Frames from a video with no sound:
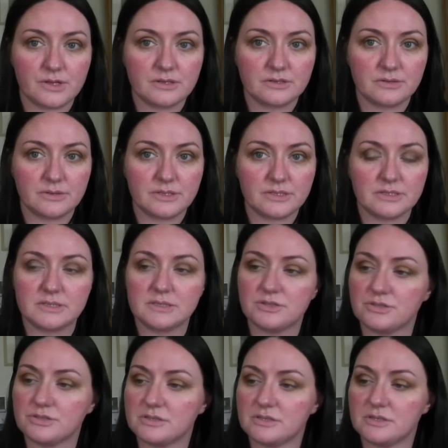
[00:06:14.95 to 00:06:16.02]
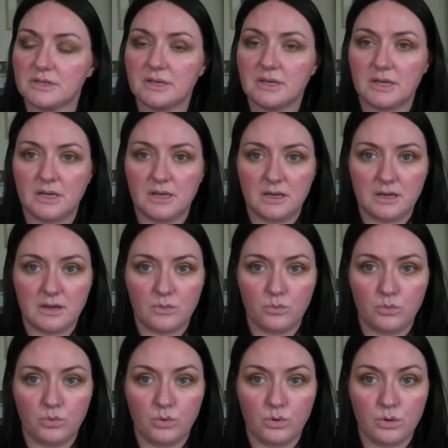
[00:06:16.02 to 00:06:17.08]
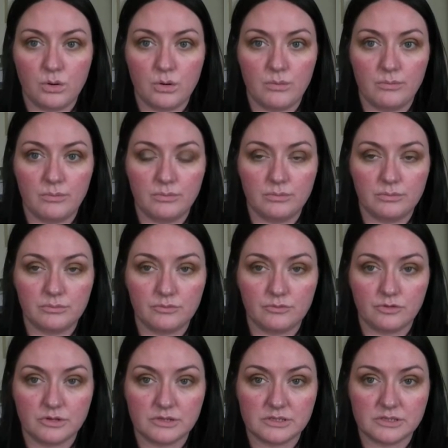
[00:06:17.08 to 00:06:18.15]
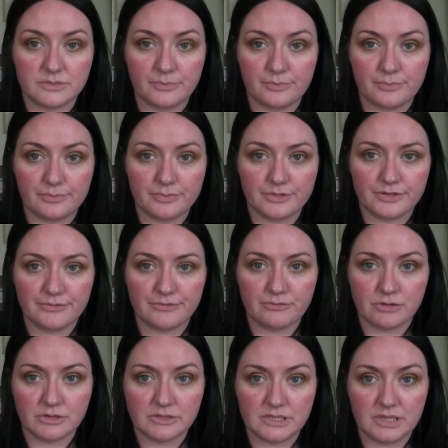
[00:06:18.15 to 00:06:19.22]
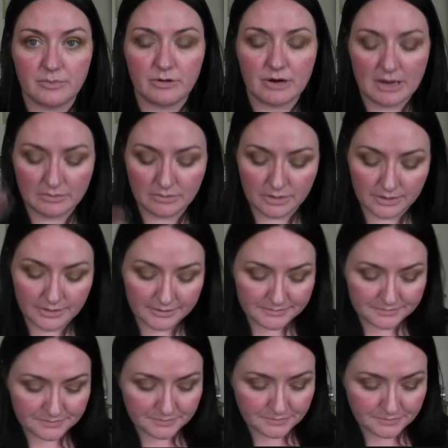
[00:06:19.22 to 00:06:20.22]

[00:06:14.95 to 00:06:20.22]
So it's just a warm sort of rusty brown colour.